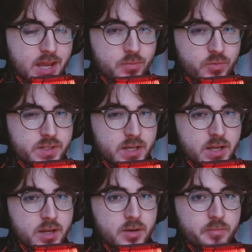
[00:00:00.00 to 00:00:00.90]
game was
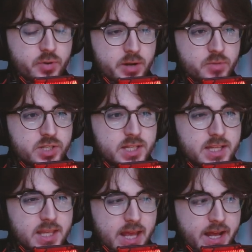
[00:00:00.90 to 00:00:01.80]
pretty much in
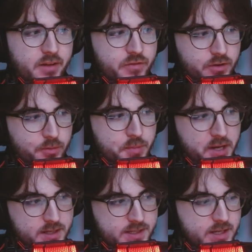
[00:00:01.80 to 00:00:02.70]
like alpha or
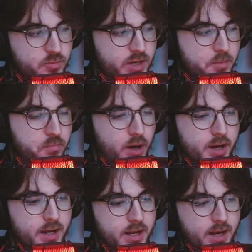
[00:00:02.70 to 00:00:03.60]
beta state when I
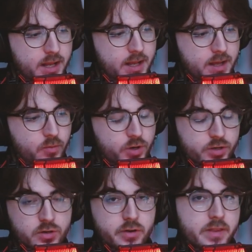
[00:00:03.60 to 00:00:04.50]
bought it we're
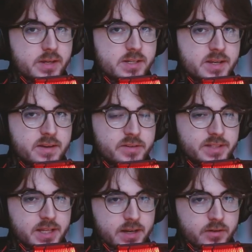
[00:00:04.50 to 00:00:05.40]
13 years
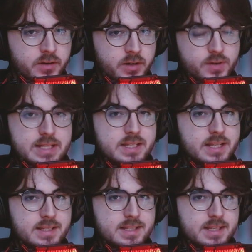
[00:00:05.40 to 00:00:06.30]
later. So it's
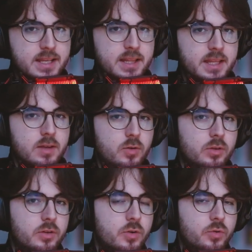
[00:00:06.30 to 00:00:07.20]
insanely
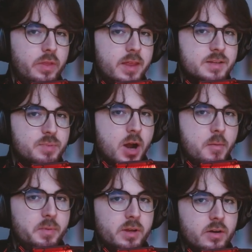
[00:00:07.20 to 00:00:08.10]
old code that's
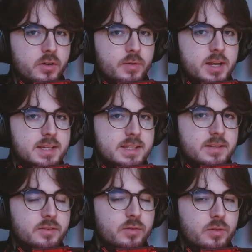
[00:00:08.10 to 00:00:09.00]
probably already
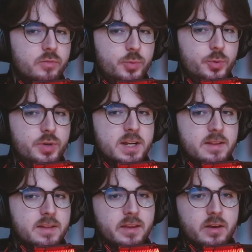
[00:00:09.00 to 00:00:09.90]
still rooted
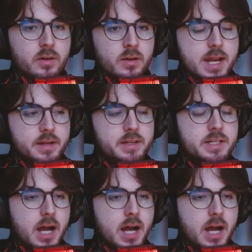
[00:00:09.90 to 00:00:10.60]
in there. And on